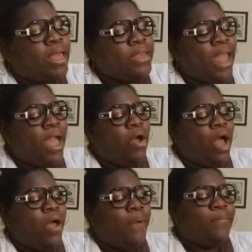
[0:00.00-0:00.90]

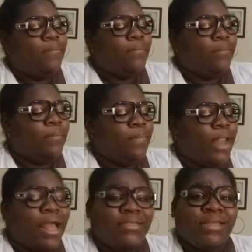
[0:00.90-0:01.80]
Now,
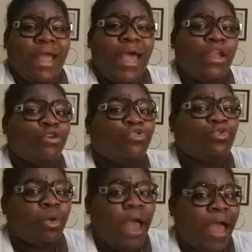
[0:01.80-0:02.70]
like I said, I had a little
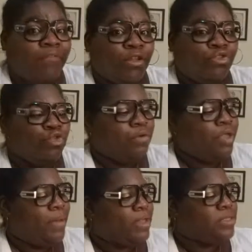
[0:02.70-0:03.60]
story. I have a little story
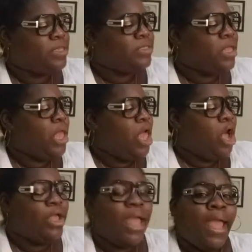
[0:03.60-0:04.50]
about this.
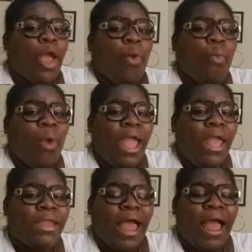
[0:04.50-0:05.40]
Okay,
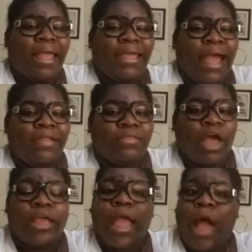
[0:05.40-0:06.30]
when I got,
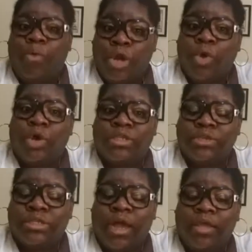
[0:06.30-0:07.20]
okay, I want to
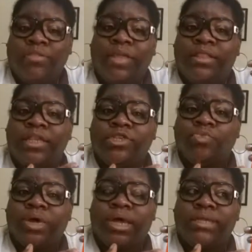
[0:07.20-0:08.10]
also tell you that this
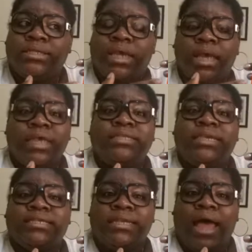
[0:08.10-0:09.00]
was
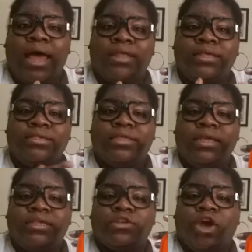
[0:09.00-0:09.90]
$60.
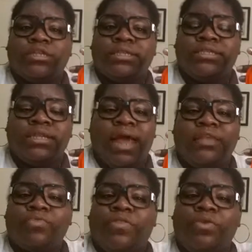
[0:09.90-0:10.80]
These are
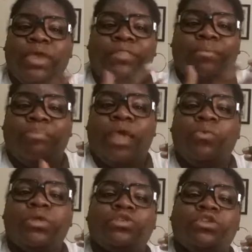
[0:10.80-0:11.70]
$60. Whether you get the big
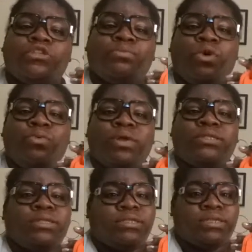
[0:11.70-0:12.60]
ones or the small ones,
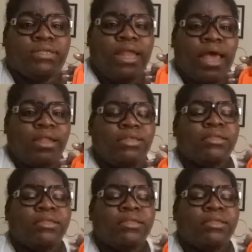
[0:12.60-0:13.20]
they're $60.